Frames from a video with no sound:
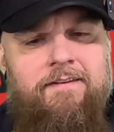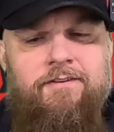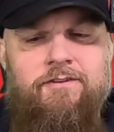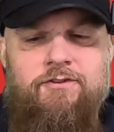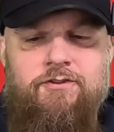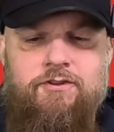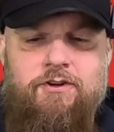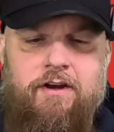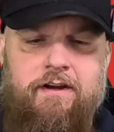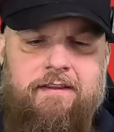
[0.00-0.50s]

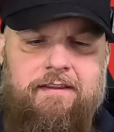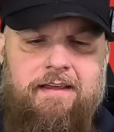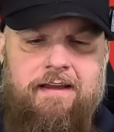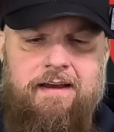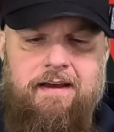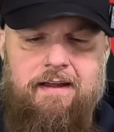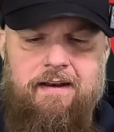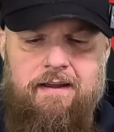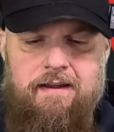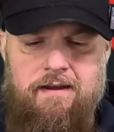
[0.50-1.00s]
Check
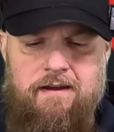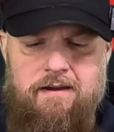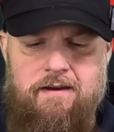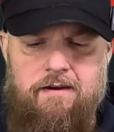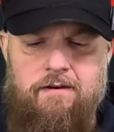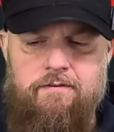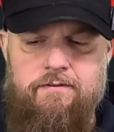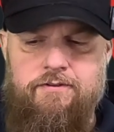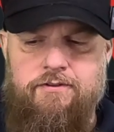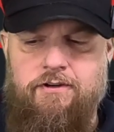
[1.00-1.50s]
that
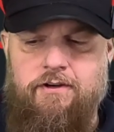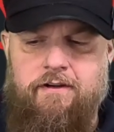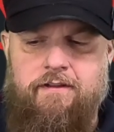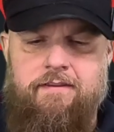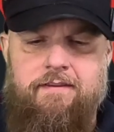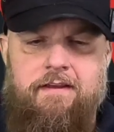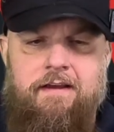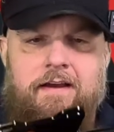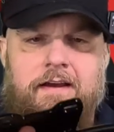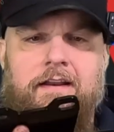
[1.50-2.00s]
out, check
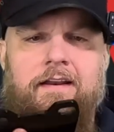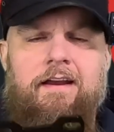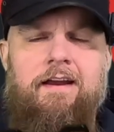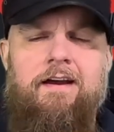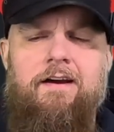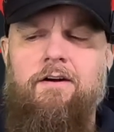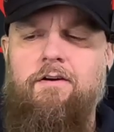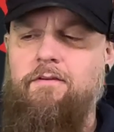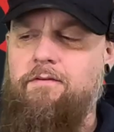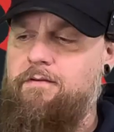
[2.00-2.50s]
that
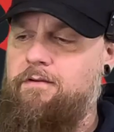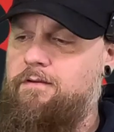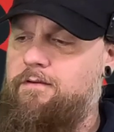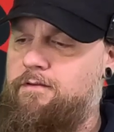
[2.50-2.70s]
out.